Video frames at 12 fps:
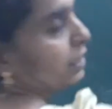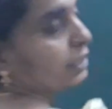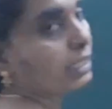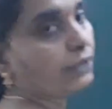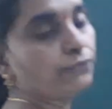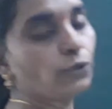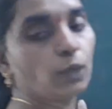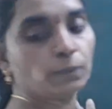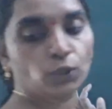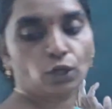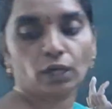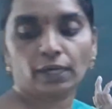They
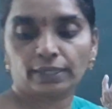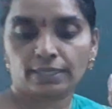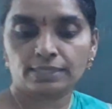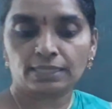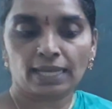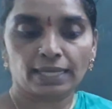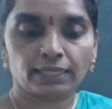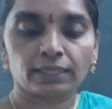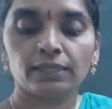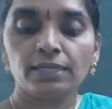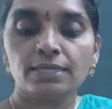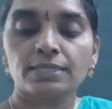form colonies like
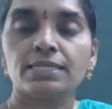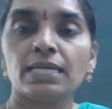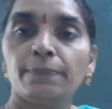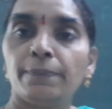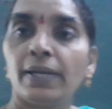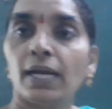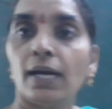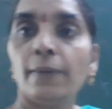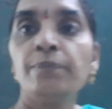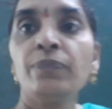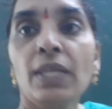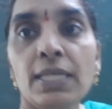
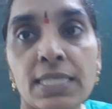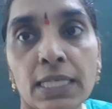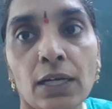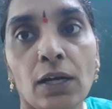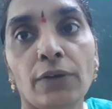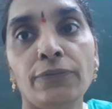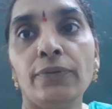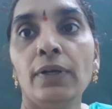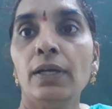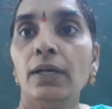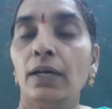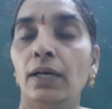zebra, giraffe,
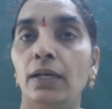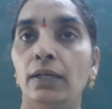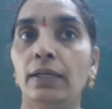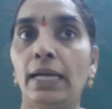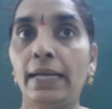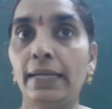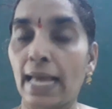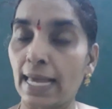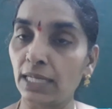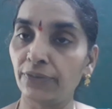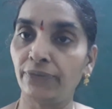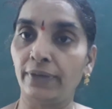and
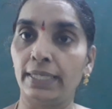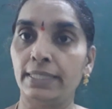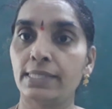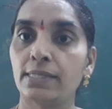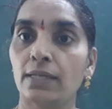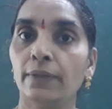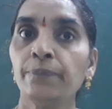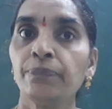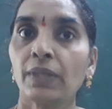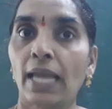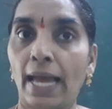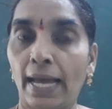elephants,
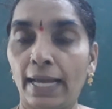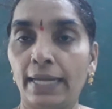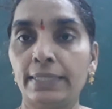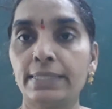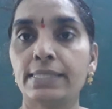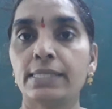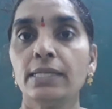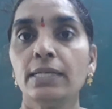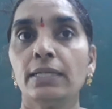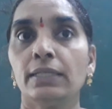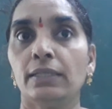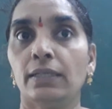ants,
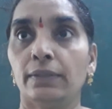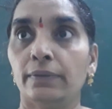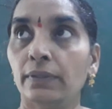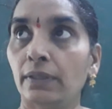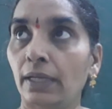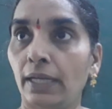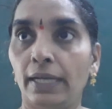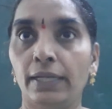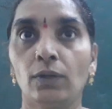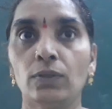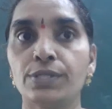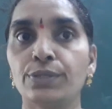and
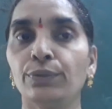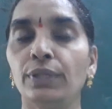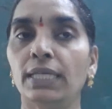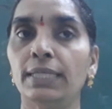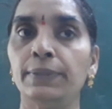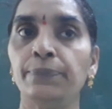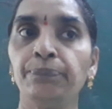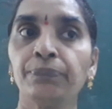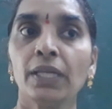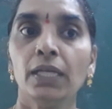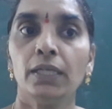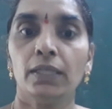also the
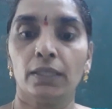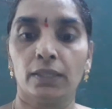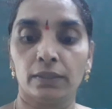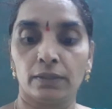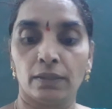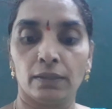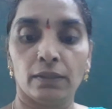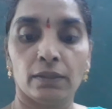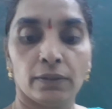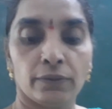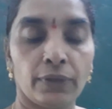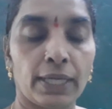
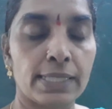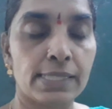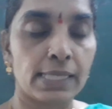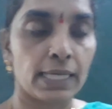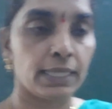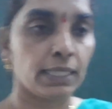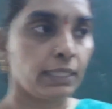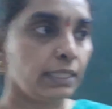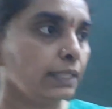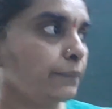you can say that